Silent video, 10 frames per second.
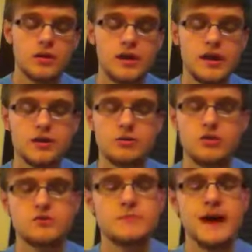And it
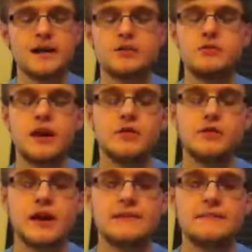goes back to that
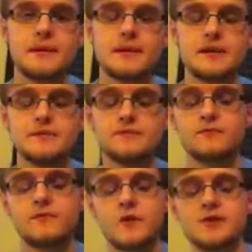great uh,
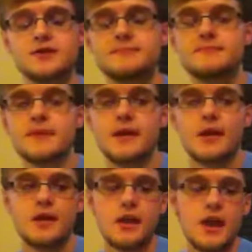verse
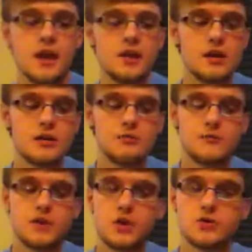in uh,
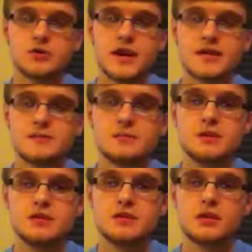the Old
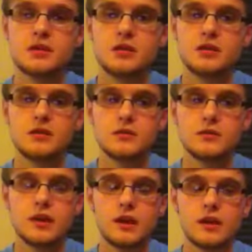Testament
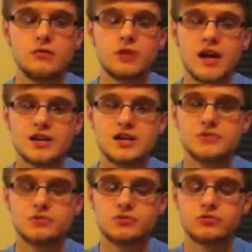the
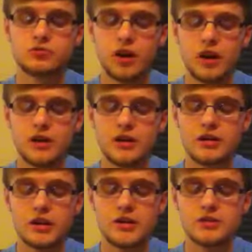righteous will run
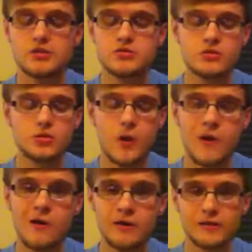into the
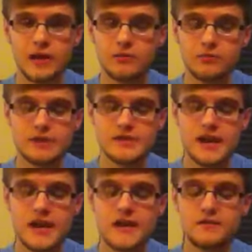wall and they will be
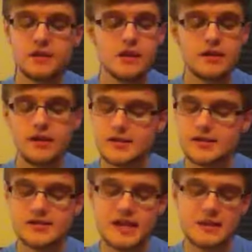saved. That's
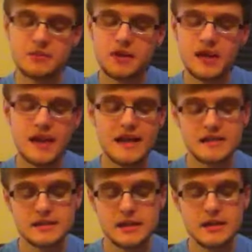the same thing
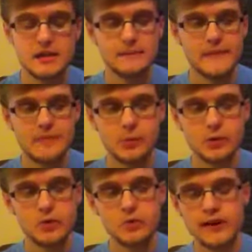as
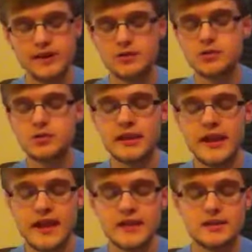people who enter the
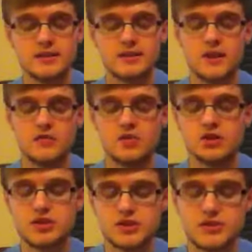gates of
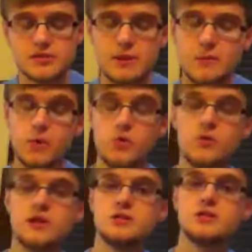Jesus, people
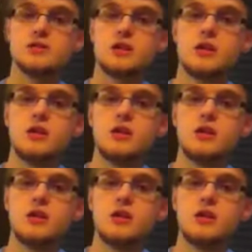who enter